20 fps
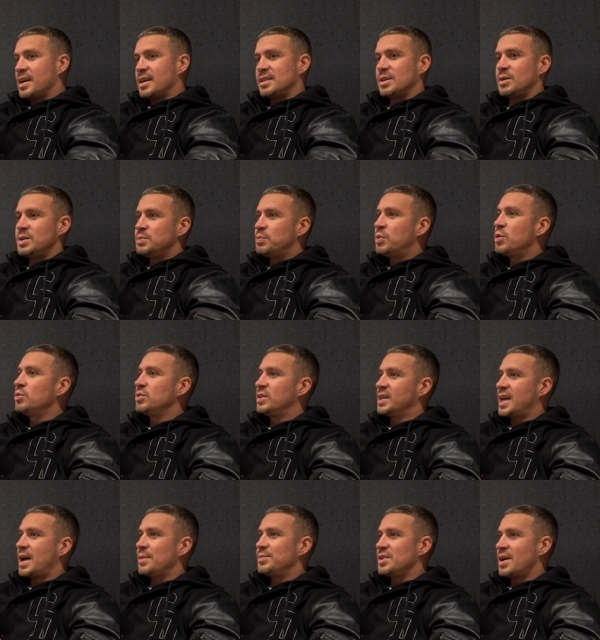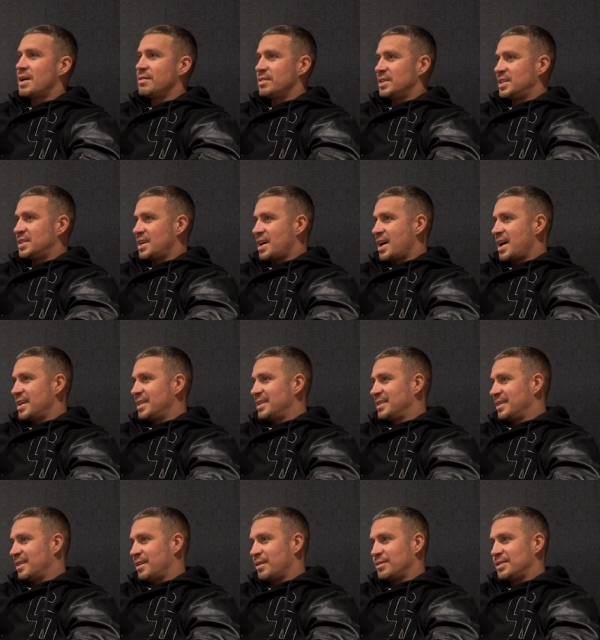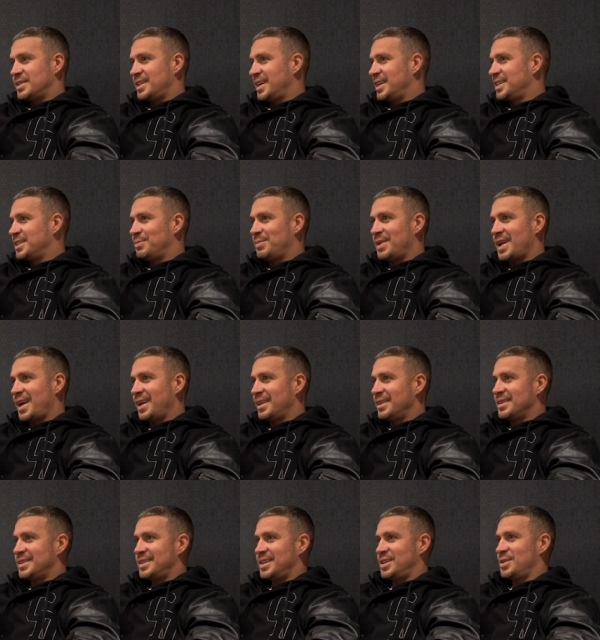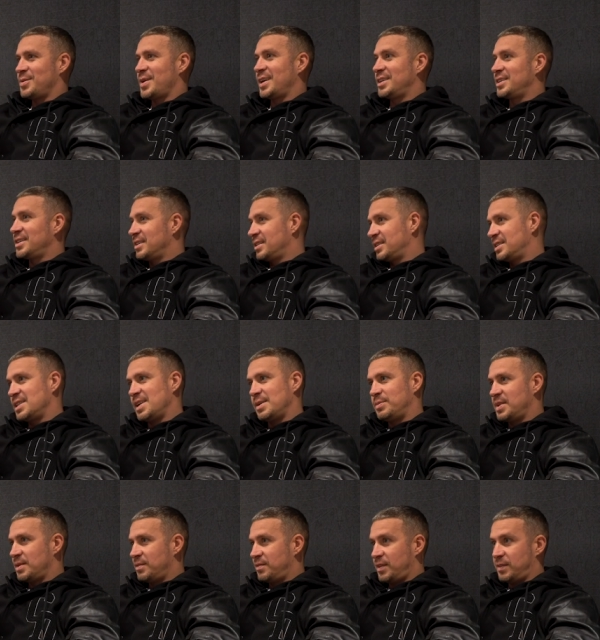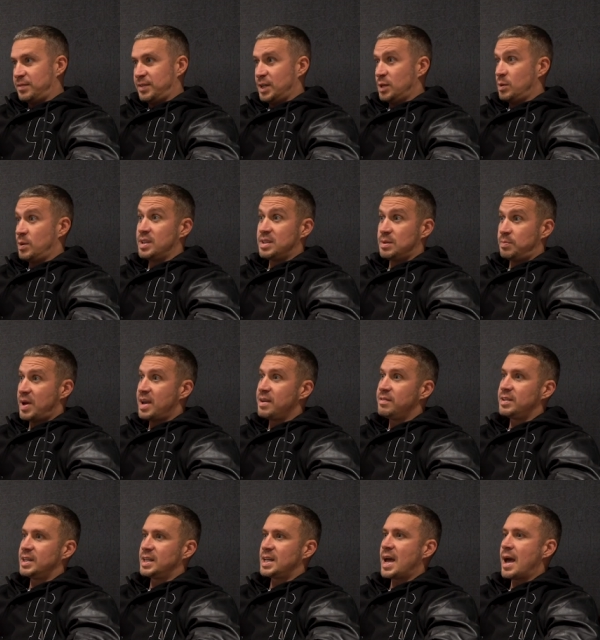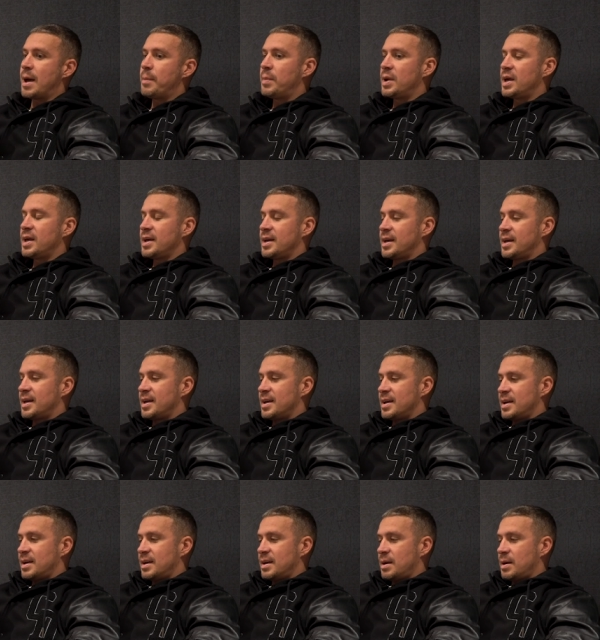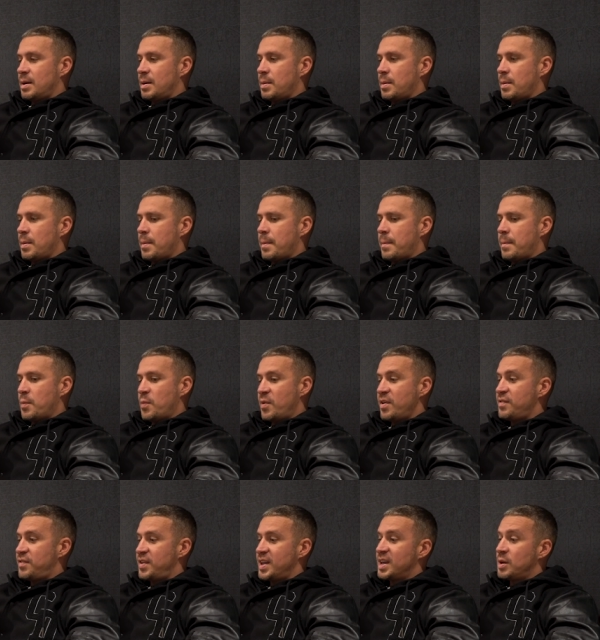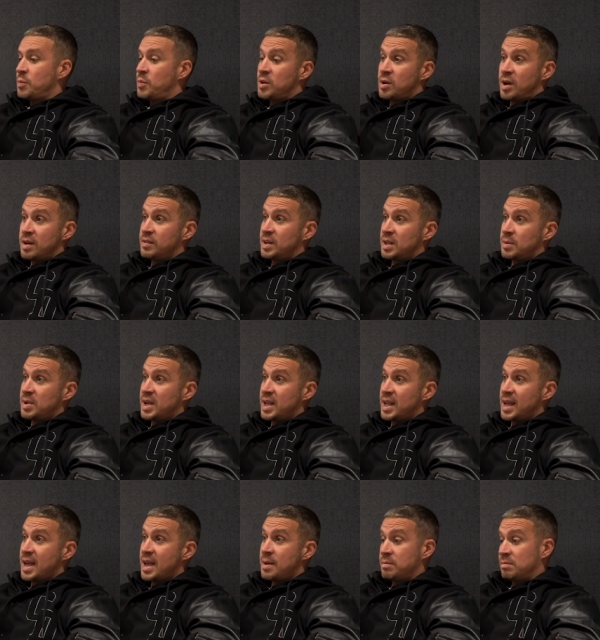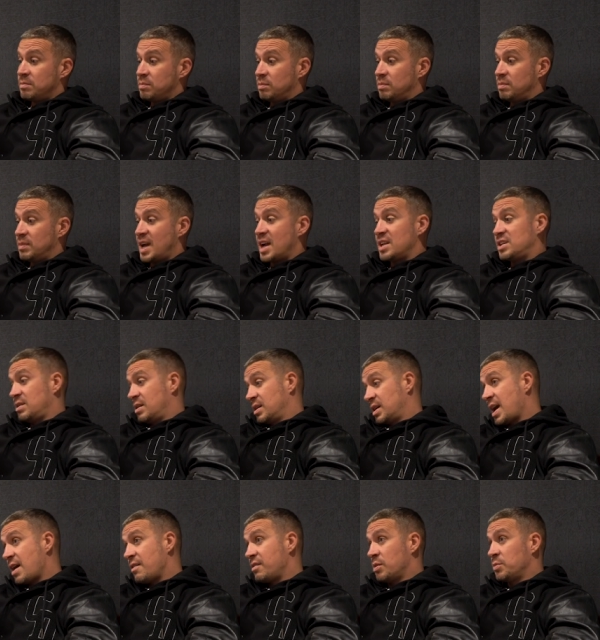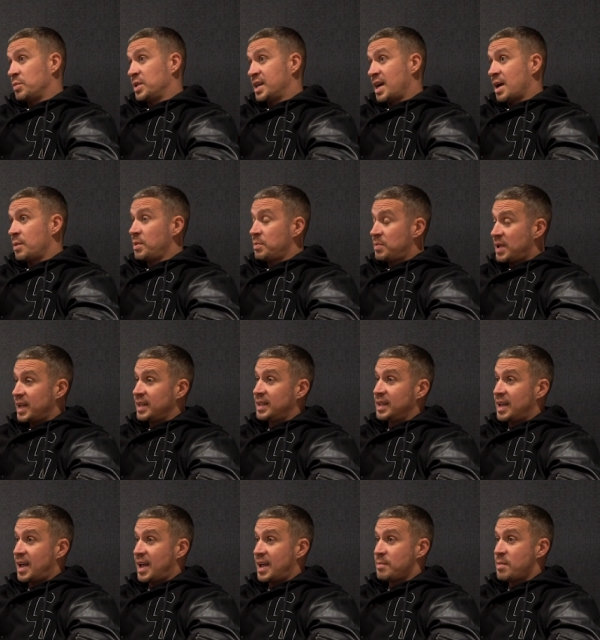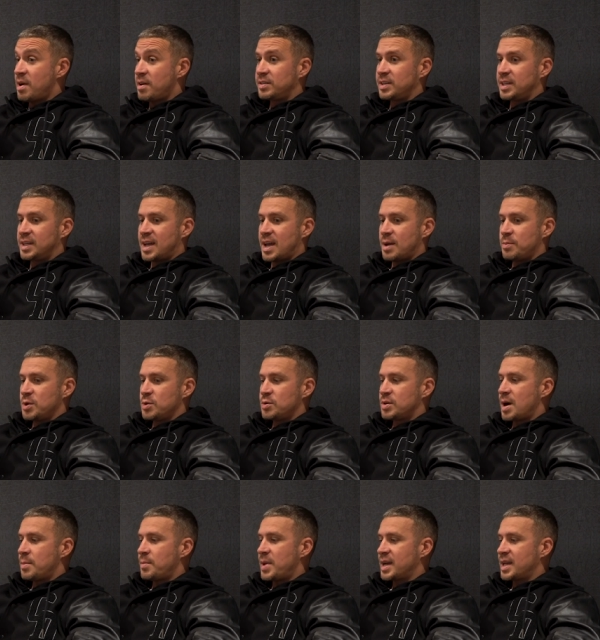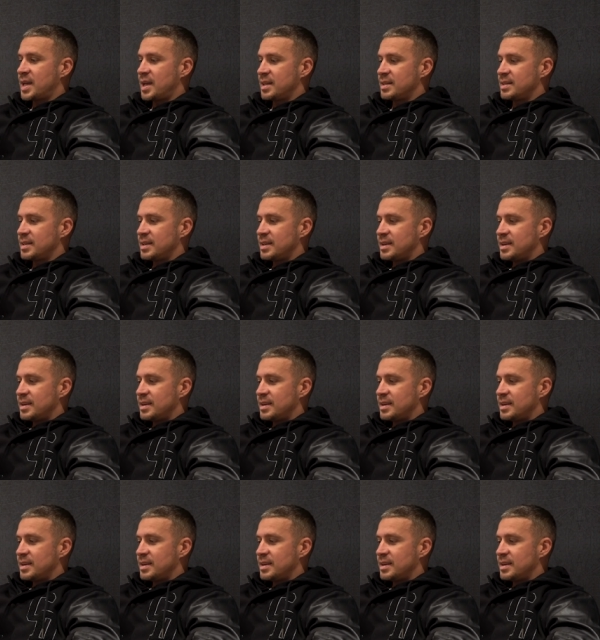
So he's pulled the cab driver aside, obviously explained the situation and slipped him 50 quid to pay for the cab. We're thinking we're not even going to play the game. We actually don't carry on with the game. We played the game. After the game, we all come back in